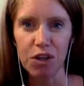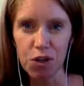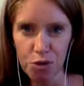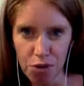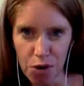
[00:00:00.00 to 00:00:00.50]

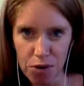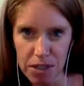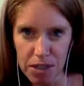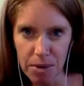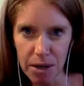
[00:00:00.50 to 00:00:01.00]
you
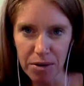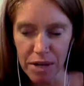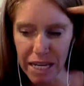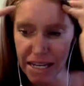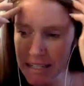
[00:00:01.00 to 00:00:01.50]
folks
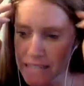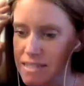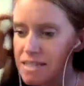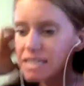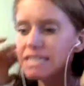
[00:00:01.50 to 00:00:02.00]
about
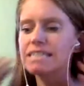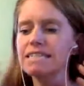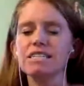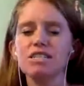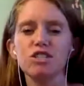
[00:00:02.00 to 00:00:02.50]
is,
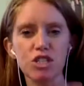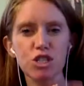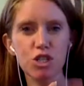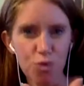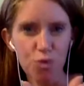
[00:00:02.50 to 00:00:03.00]

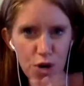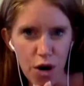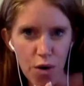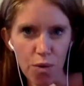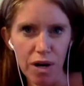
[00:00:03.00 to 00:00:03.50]
did you
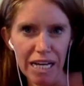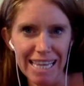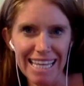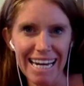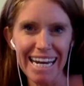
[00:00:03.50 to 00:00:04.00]
know
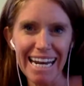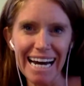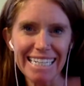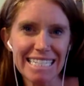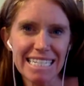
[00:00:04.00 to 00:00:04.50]
that
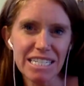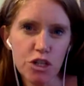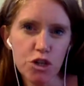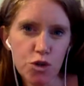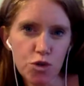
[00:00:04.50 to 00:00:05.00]

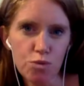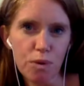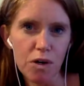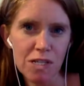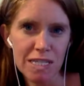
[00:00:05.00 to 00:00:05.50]

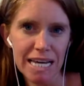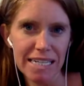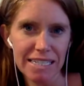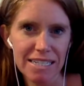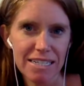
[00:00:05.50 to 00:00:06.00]

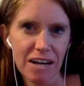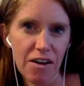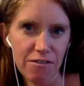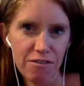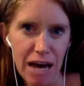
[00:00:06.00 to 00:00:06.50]
92%
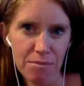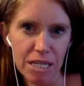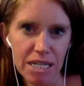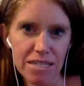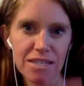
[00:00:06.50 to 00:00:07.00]
of
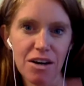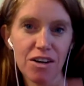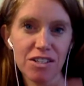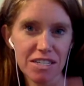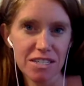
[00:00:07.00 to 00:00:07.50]
families
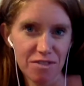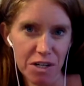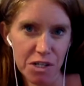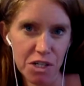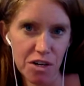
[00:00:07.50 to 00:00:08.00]
are
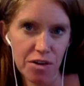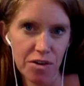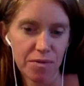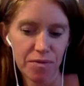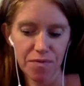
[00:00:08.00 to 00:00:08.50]

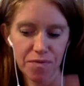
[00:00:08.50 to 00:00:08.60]
dysfunctional?